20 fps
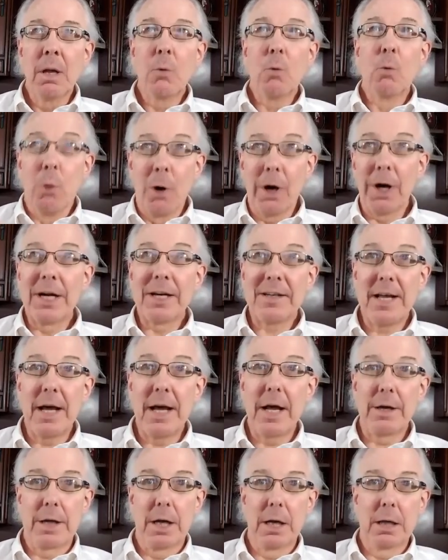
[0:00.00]
We're going to
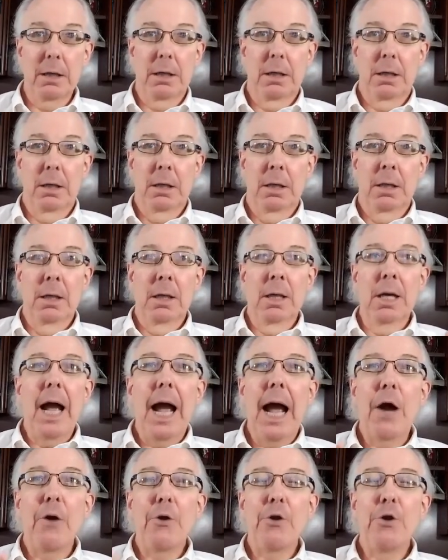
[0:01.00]
tell you
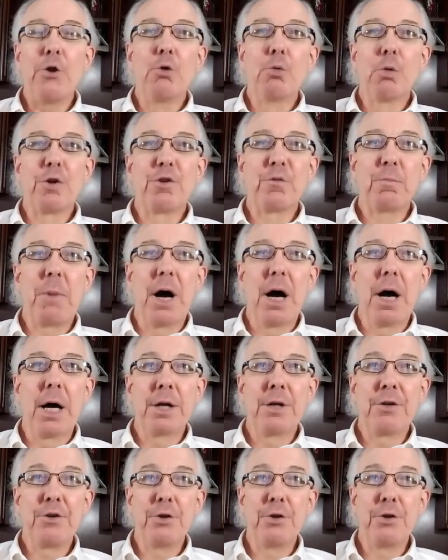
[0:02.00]
how you respond